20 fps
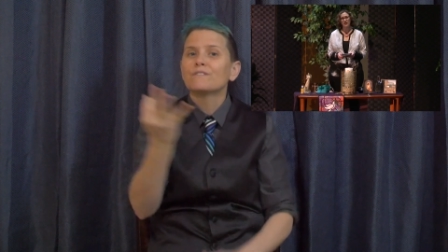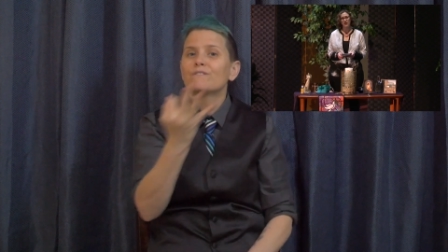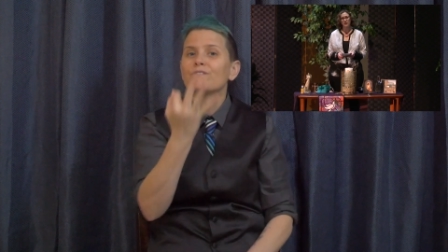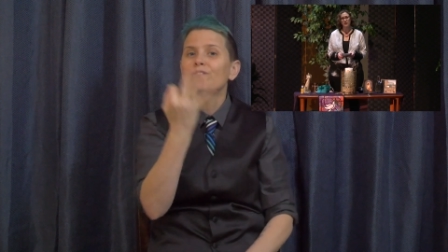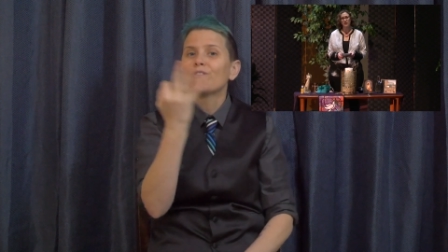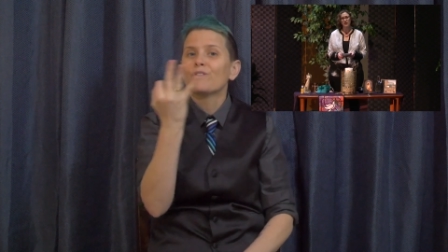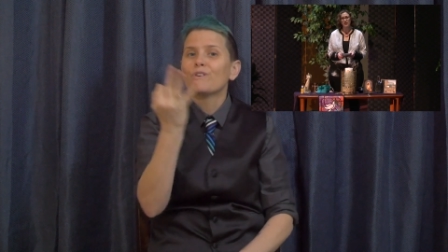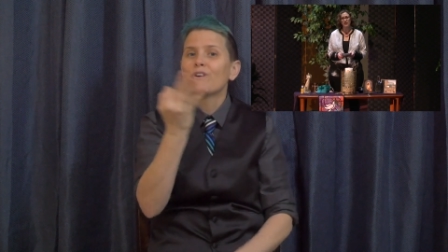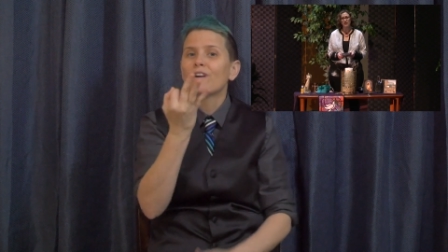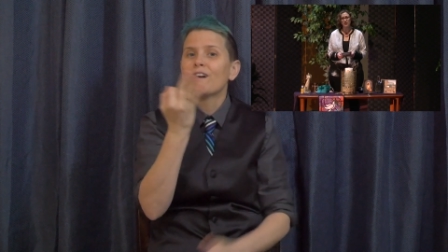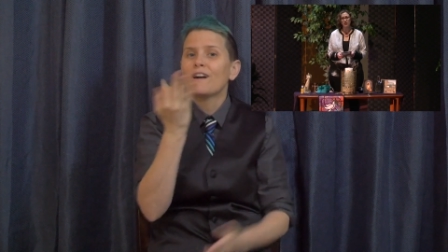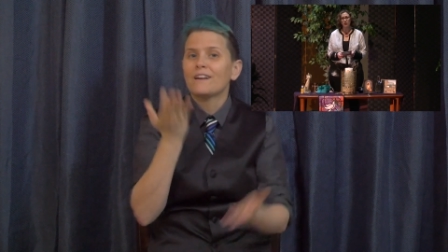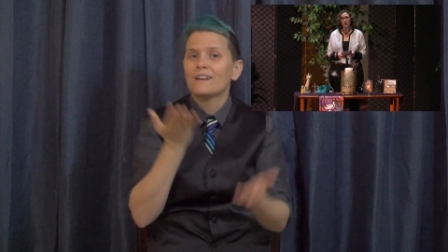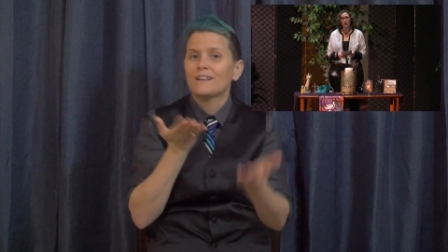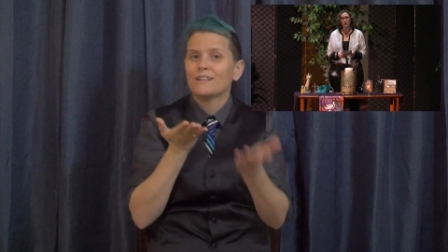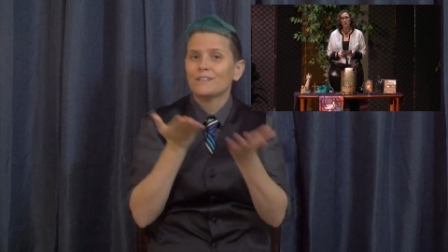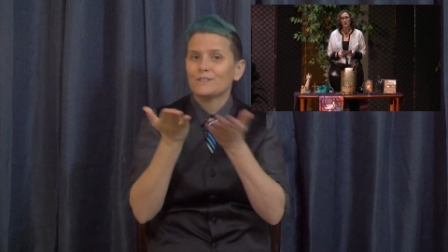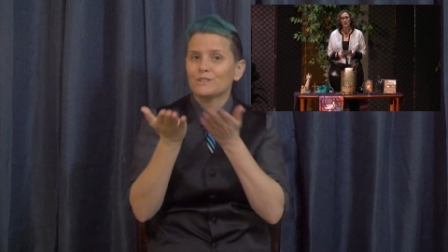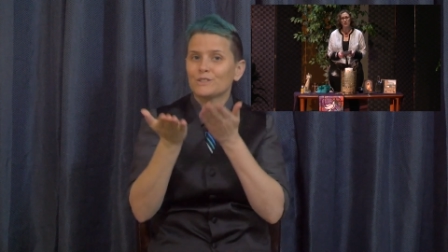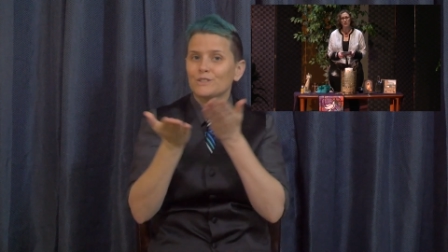I'd like to
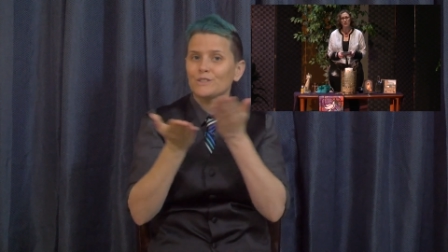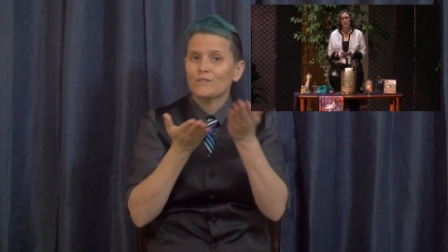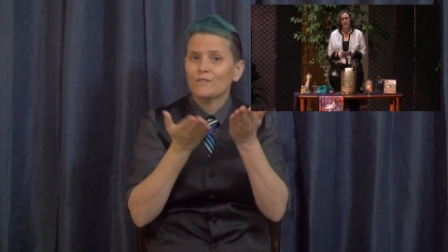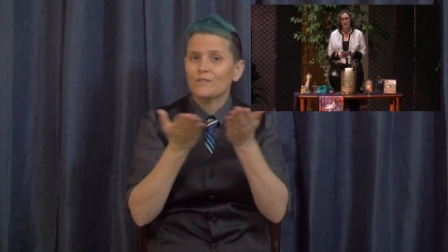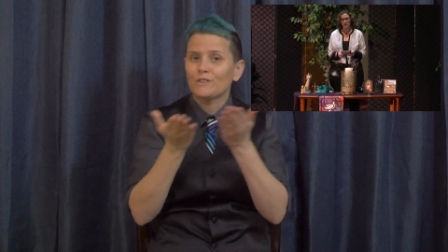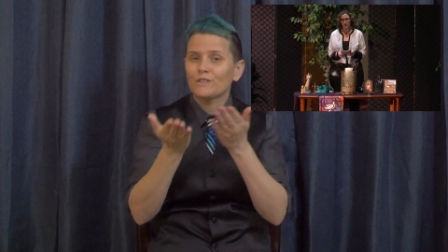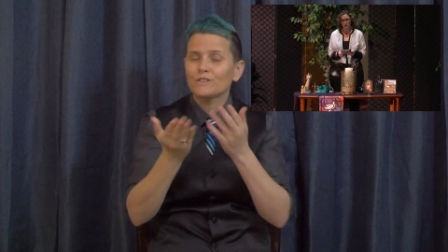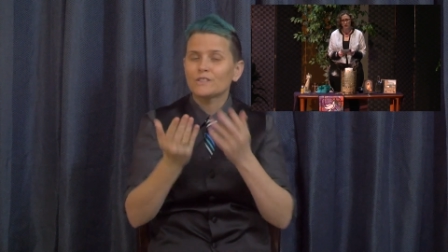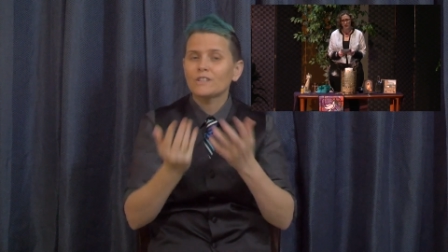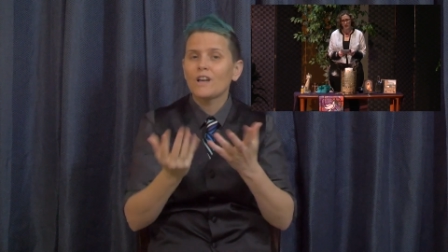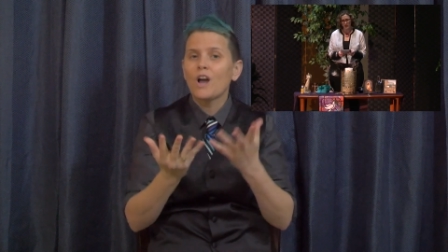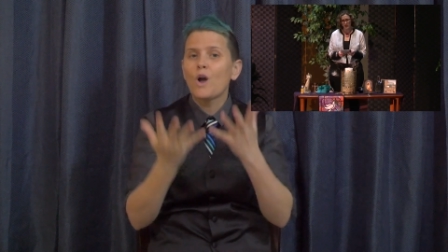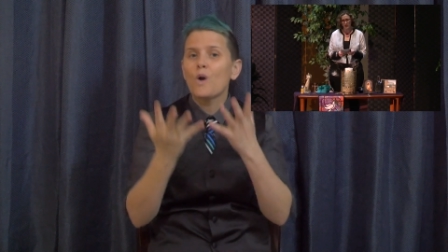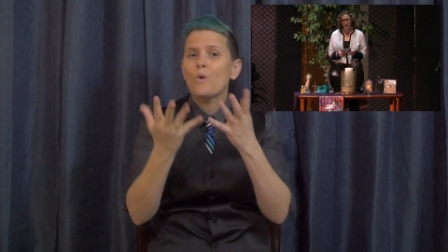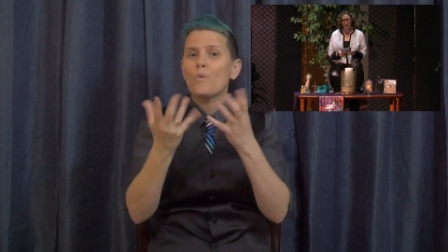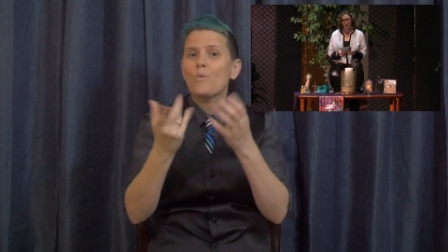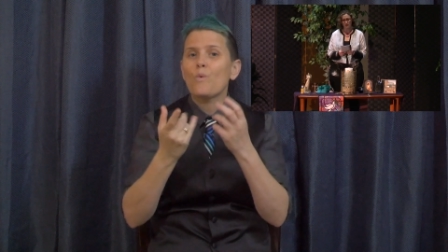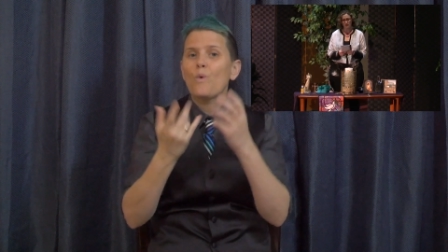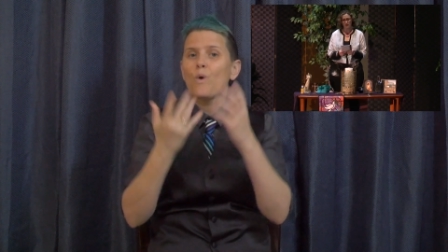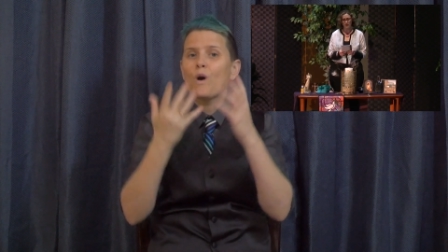open with a
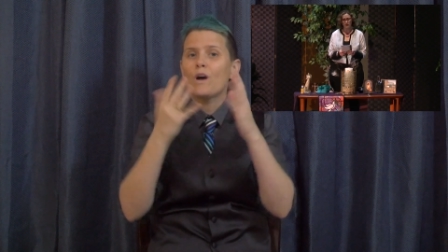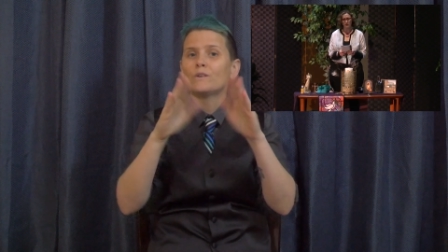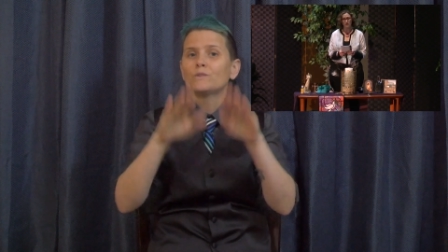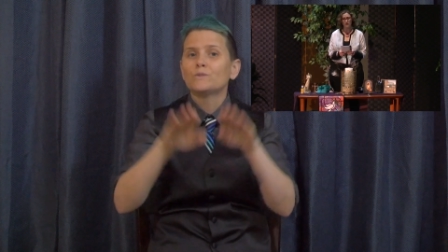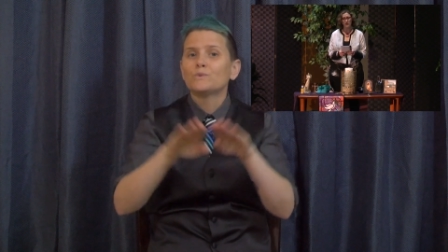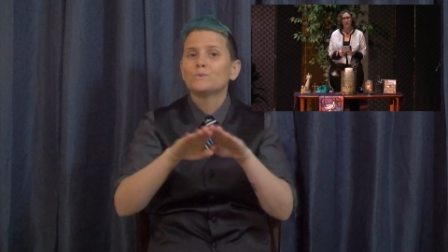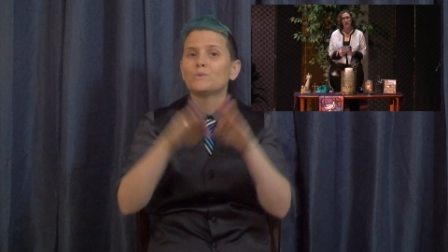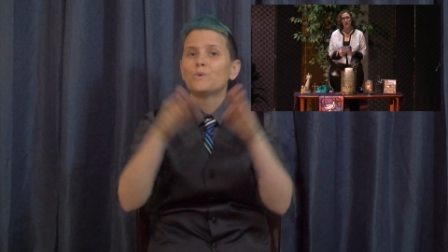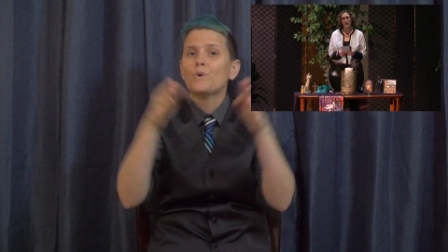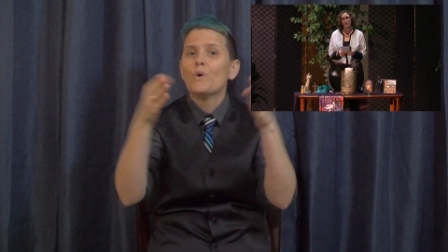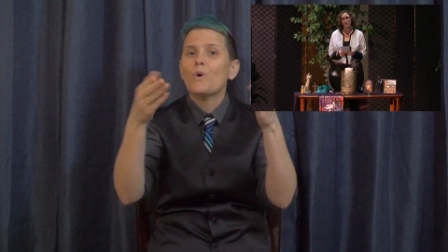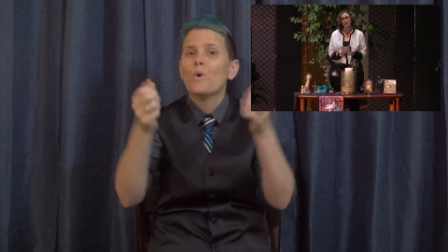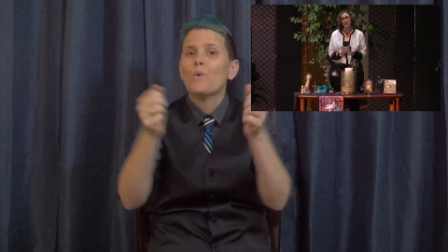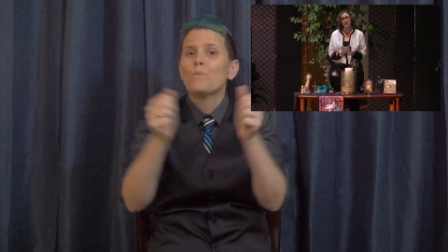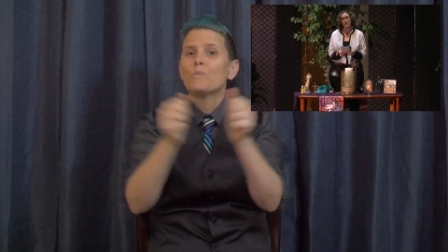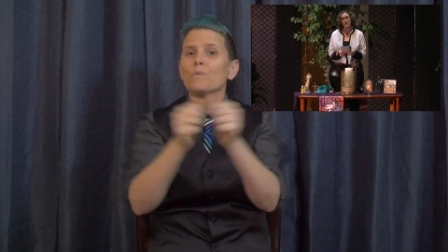reading from James